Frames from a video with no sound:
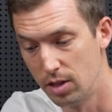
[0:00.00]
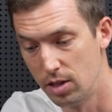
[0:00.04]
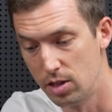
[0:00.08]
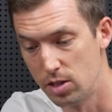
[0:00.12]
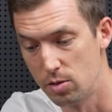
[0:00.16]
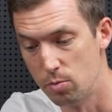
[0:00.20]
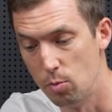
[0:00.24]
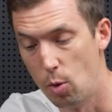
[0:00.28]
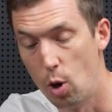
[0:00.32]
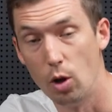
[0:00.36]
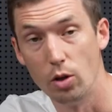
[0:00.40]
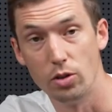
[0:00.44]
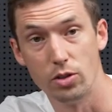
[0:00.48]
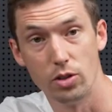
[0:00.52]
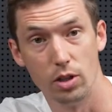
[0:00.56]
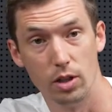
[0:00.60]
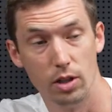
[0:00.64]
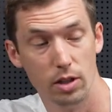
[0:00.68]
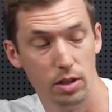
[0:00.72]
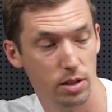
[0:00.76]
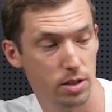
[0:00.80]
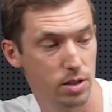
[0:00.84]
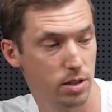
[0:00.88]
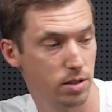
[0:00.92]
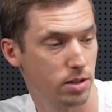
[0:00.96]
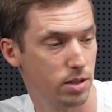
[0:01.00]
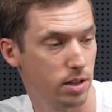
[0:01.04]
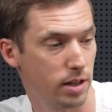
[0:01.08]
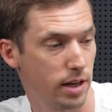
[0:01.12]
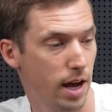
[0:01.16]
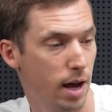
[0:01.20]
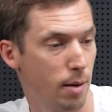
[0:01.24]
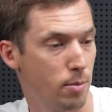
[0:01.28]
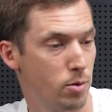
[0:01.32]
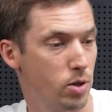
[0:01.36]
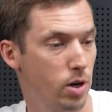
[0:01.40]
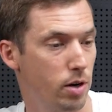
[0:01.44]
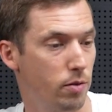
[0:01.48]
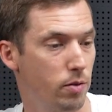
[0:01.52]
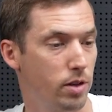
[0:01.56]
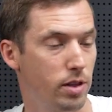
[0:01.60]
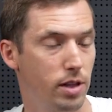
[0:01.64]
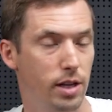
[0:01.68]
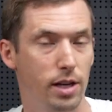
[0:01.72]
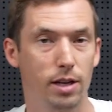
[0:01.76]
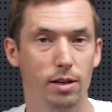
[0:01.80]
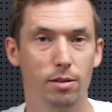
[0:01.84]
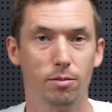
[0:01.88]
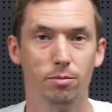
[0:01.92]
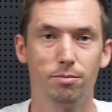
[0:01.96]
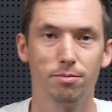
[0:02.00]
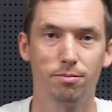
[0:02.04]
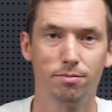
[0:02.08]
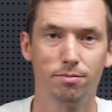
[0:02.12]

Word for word: Small turns to capture everything.